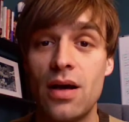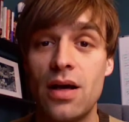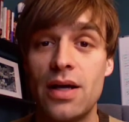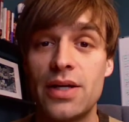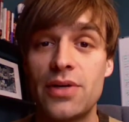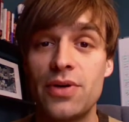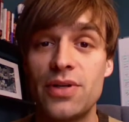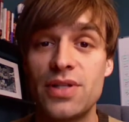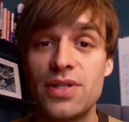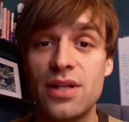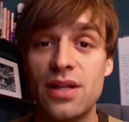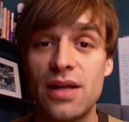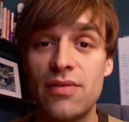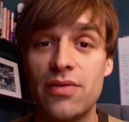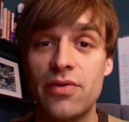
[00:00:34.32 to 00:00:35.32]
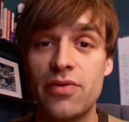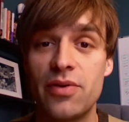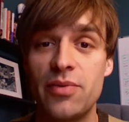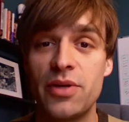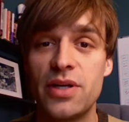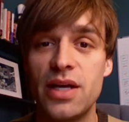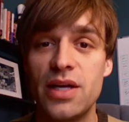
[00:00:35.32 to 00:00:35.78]
increasing the level of
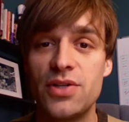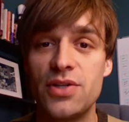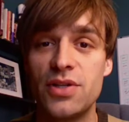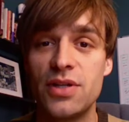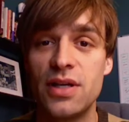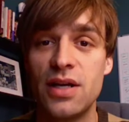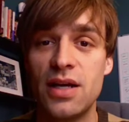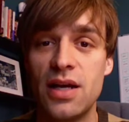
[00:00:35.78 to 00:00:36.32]
communication